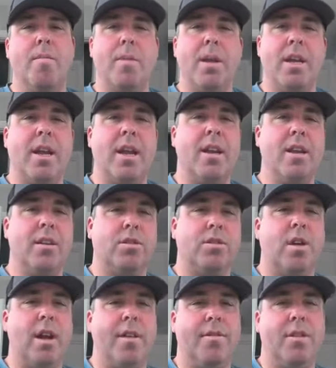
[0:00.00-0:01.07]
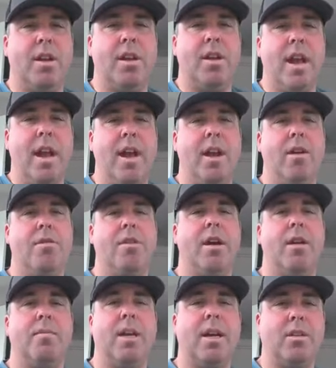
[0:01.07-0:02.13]
you know, a mid 80s lefty now
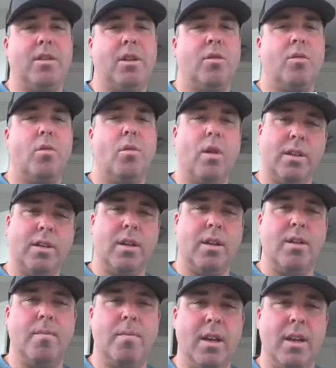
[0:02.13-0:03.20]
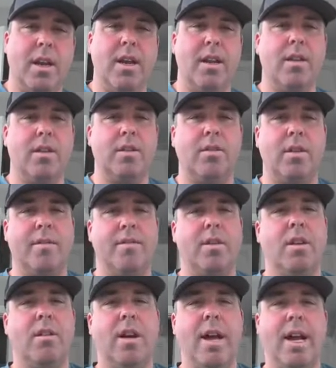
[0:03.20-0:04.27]
that I'm guessing wasn't a mid 80s
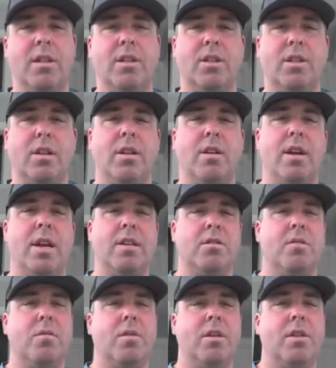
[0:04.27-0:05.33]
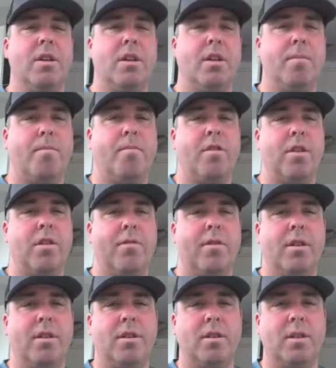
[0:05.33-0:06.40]
lefty last year, has a really good feel
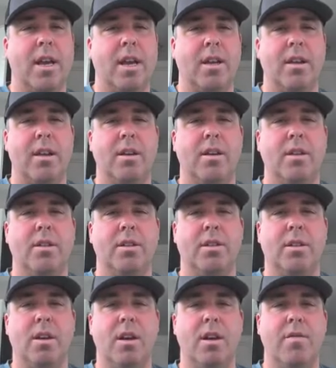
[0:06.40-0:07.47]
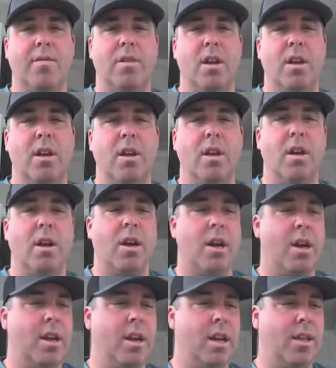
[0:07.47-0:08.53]
for the secondary stuff.
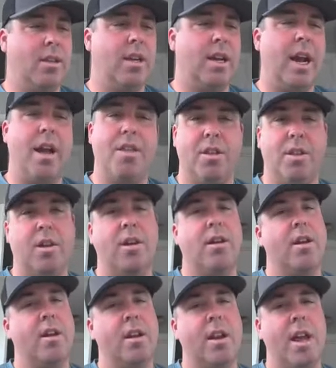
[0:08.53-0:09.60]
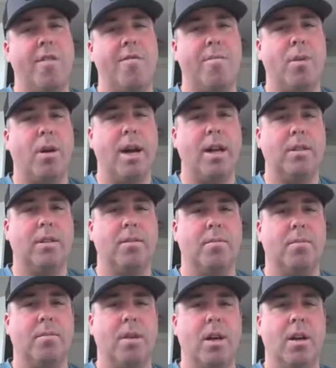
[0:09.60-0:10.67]
Uh, he's a guy that they're going to need to have
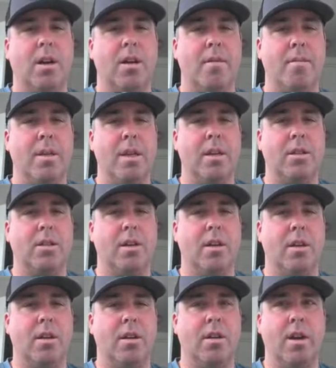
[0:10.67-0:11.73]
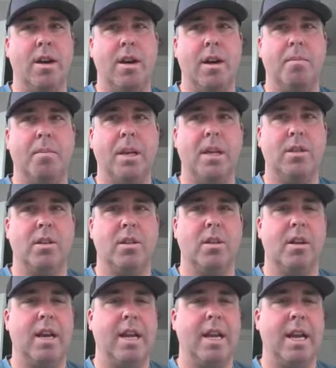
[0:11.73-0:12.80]
blossom uh, this year, and I'm
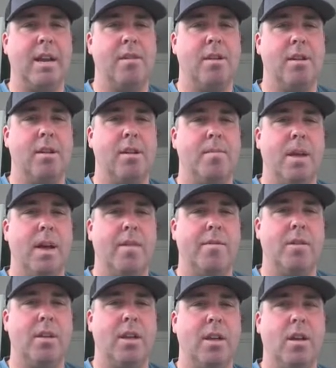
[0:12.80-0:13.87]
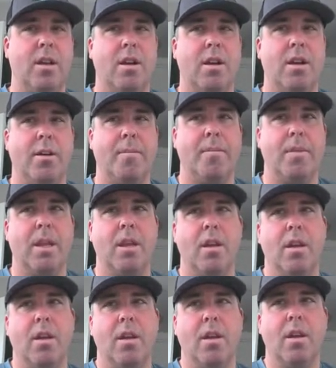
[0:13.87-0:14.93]
guessing they're going to count on him heavily. Um,